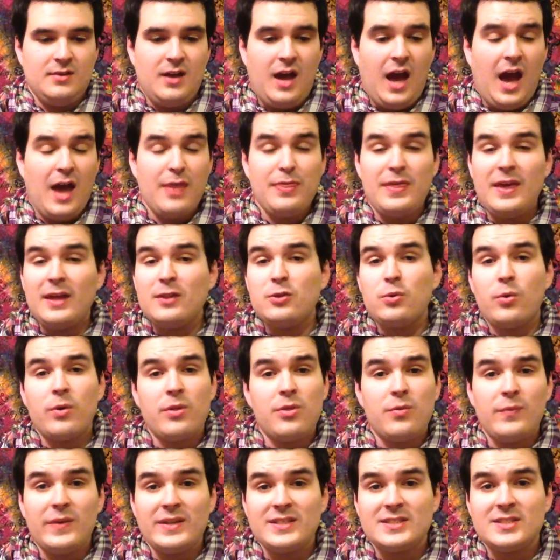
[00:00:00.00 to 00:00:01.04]
I think Lord of
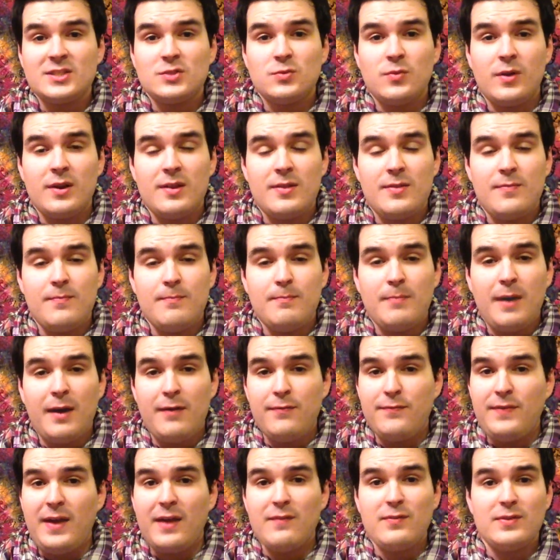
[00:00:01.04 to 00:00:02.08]
the Rings is one of my
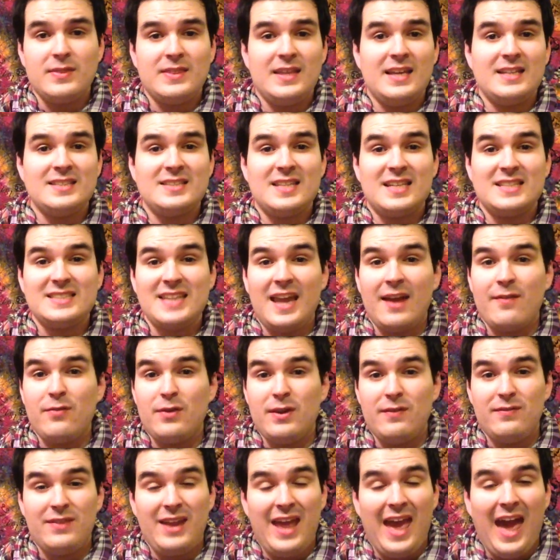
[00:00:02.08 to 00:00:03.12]
favorite things that has ever
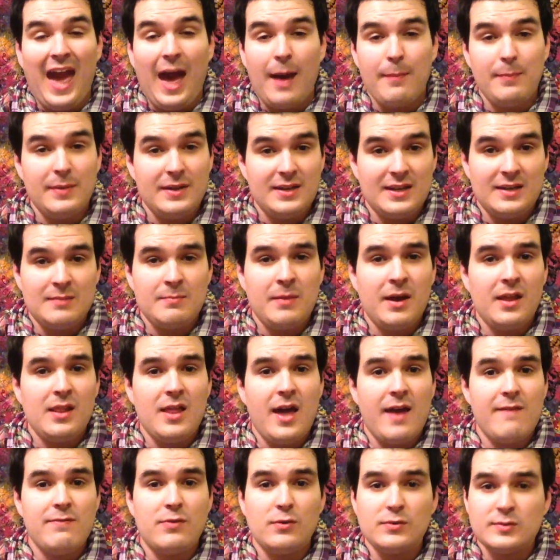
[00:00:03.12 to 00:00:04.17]
even happened in my
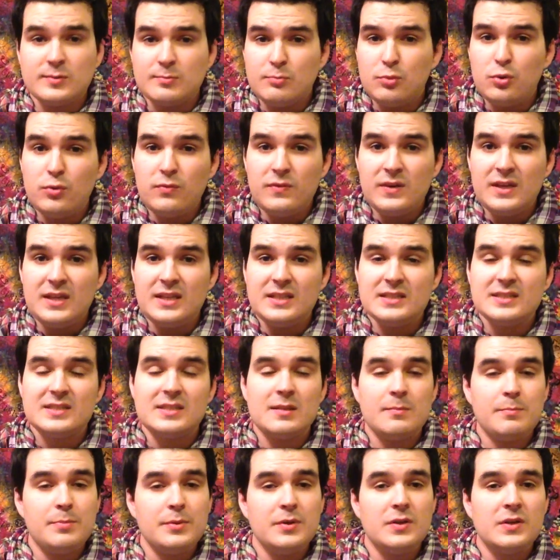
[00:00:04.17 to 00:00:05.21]
life. Those movies,
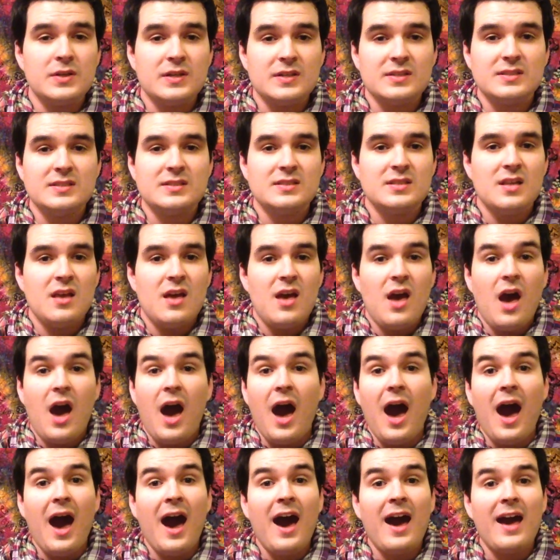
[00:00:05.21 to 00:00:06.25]
the books.
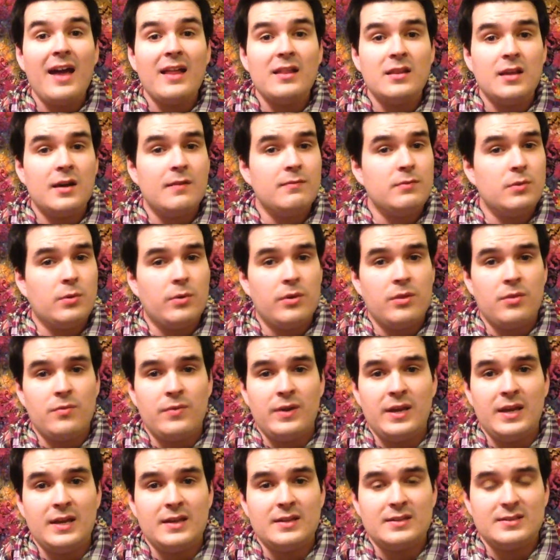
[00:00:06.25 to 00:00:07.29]
I love Lord of the
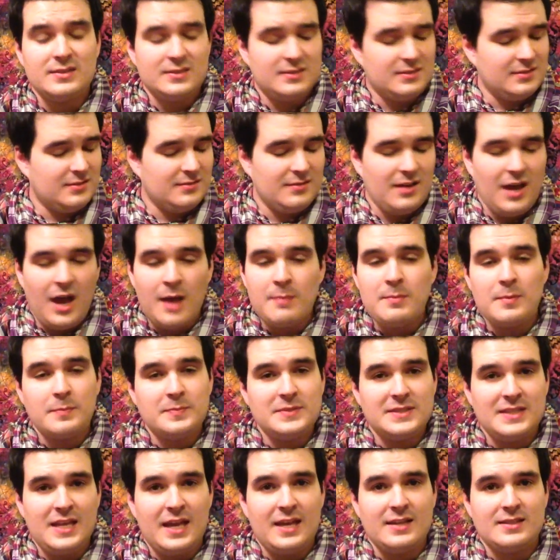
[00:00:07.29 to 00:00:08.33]
Rings. I'm
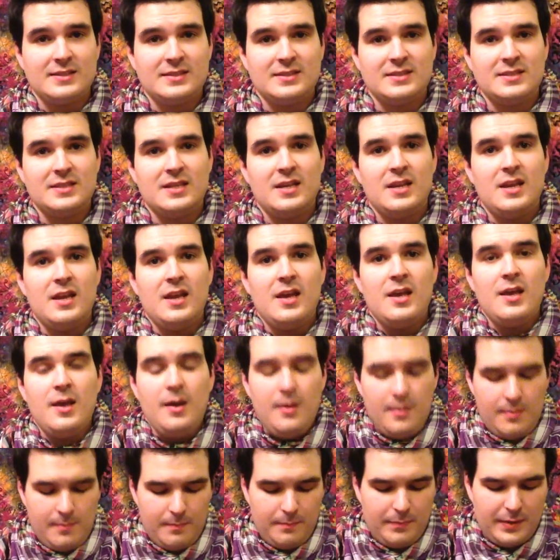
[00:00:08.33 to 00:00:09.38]
obsessed.
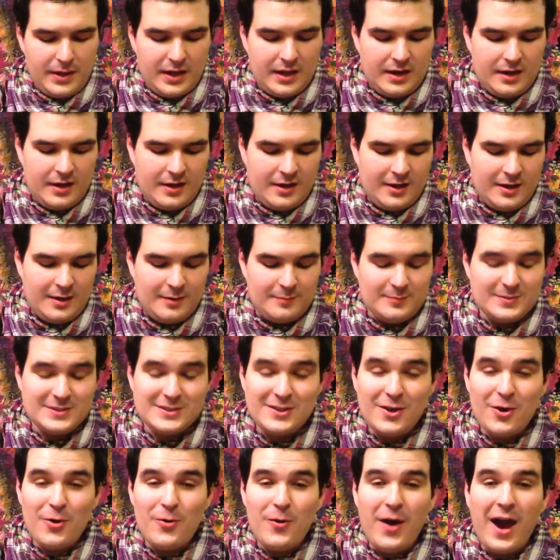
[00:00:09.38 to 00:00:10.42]
But
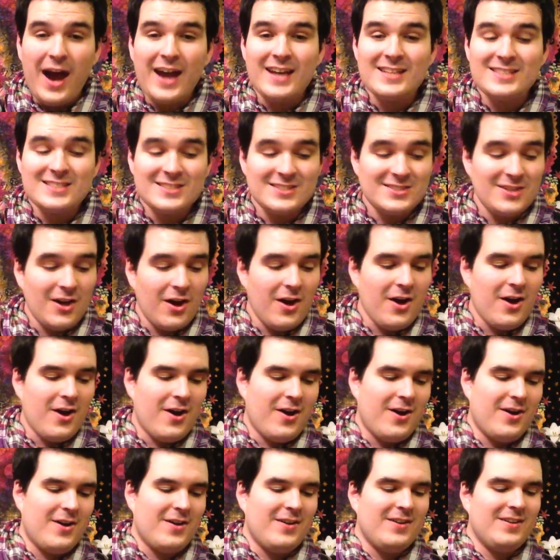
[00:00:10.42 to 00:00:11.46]
so I
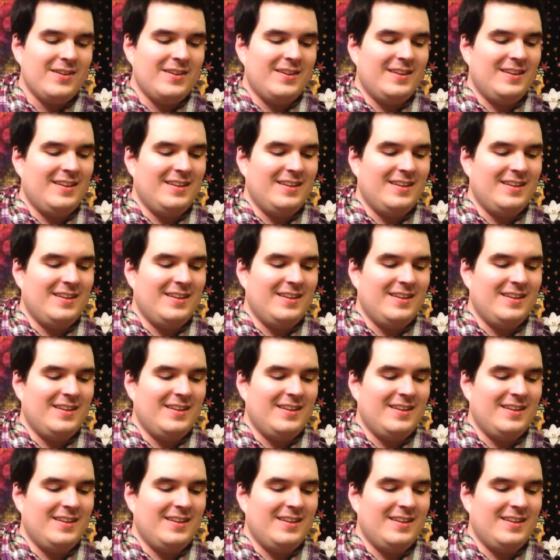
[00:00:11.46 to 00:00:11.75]
saw